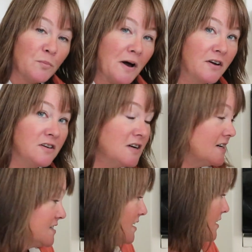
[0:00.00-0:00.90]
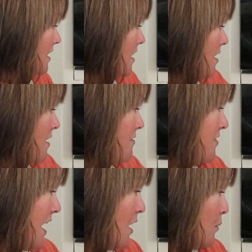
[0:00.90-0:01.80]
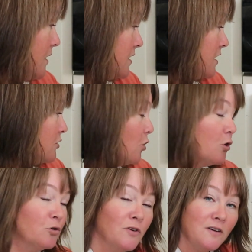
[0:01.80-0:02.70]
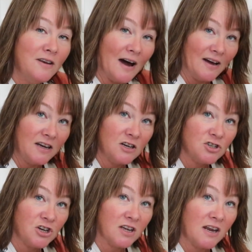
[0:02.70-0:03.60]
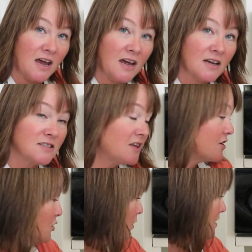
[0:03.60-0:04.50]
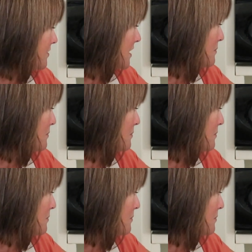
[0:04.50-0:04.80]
about a dozen. That one can hold nine chicken eggs. And the great